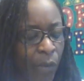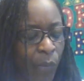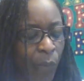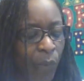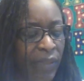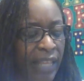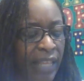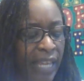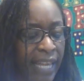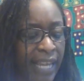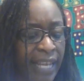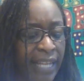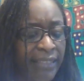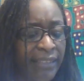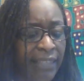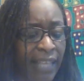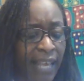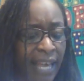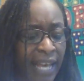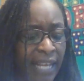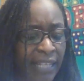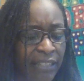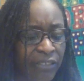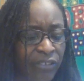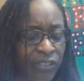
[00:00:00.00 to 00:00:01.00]
When the eggs
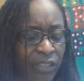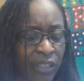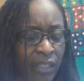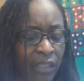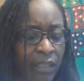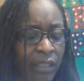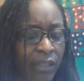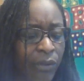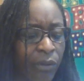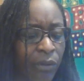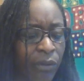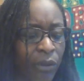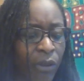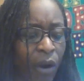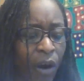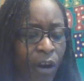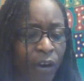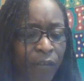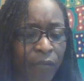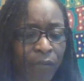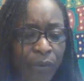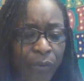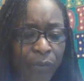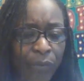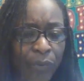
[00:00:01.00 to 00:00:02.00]
hatch, little
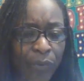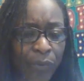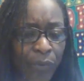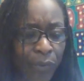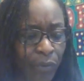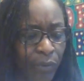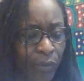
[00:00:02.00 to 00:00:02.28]
larvae